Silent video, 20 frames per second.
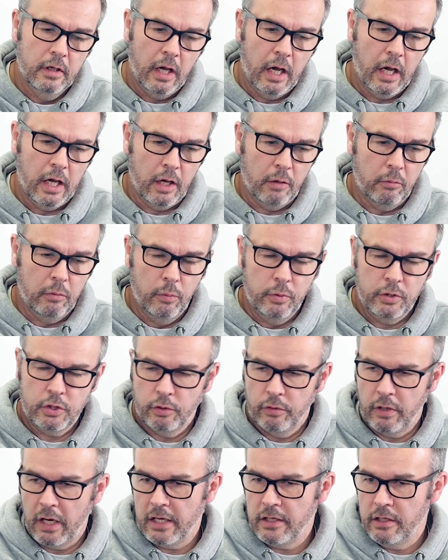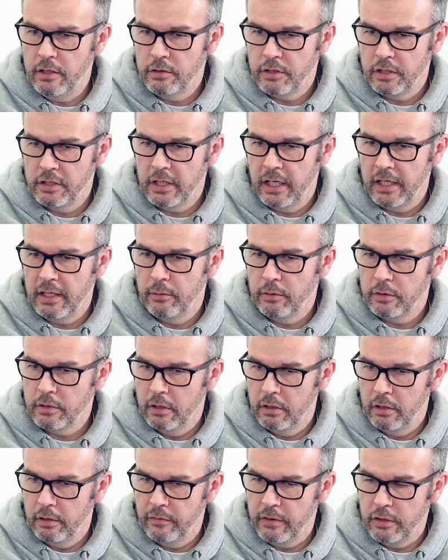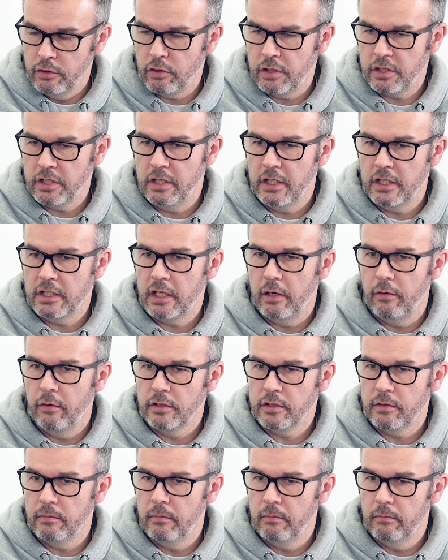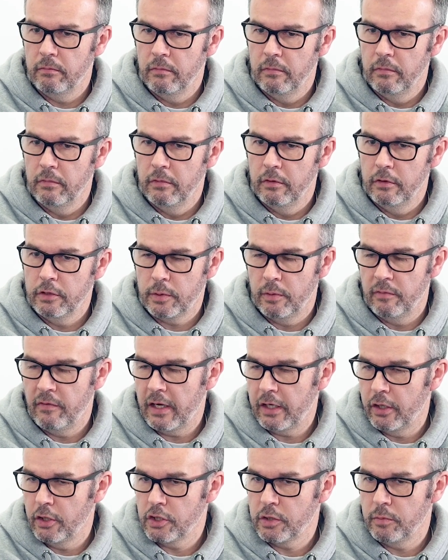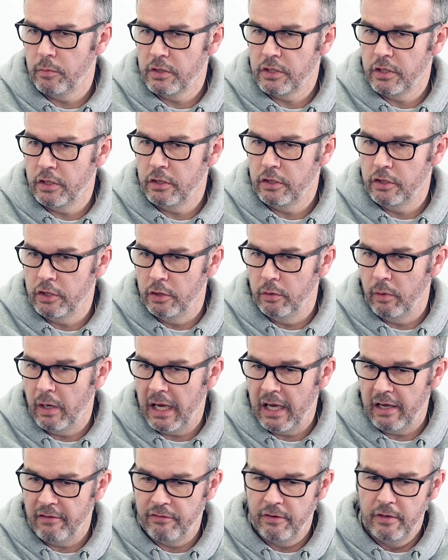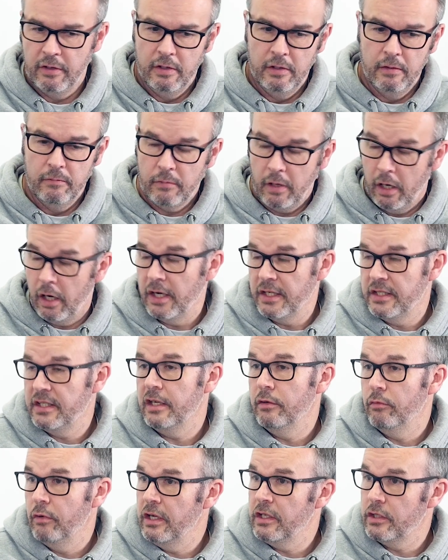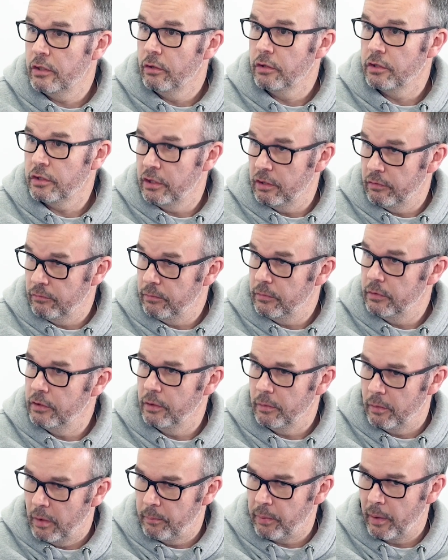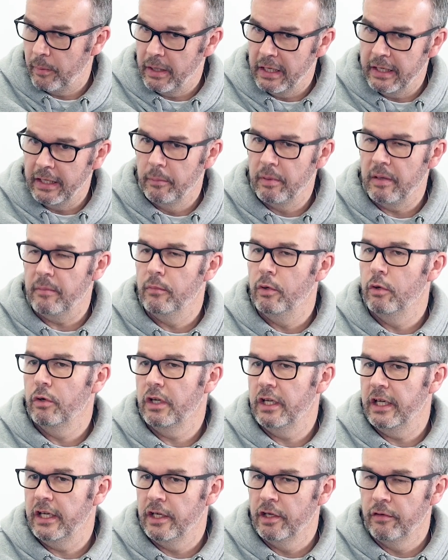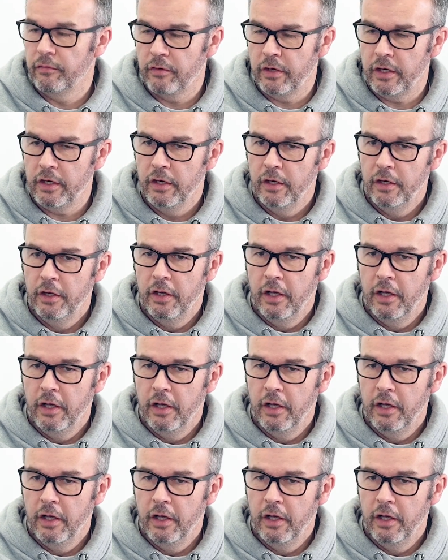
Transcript: Well, we saw at our user day there was a lot of interest in this. There are some of our customers that do have IT resource that that are probably a little bit more geared up for it.